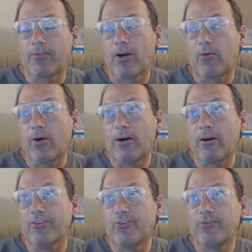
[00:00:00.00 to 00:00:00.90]
I thought,
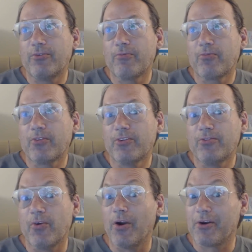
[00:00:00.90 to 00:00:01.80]
well, it's
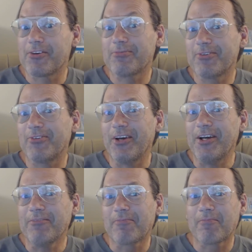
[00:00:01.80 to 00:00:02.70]
very
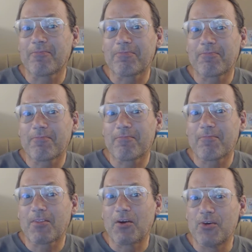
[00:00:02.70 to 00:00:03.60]
Christmassy
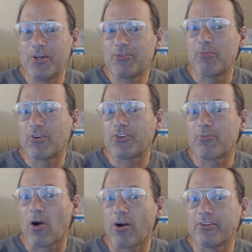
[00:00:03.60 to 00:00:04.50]
these
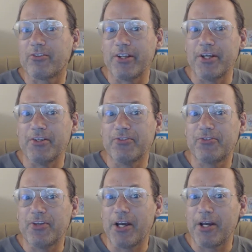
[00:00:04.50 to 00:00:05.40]
bookmarks
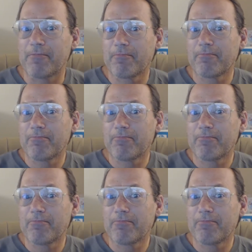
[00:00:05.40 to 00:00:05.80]
needs the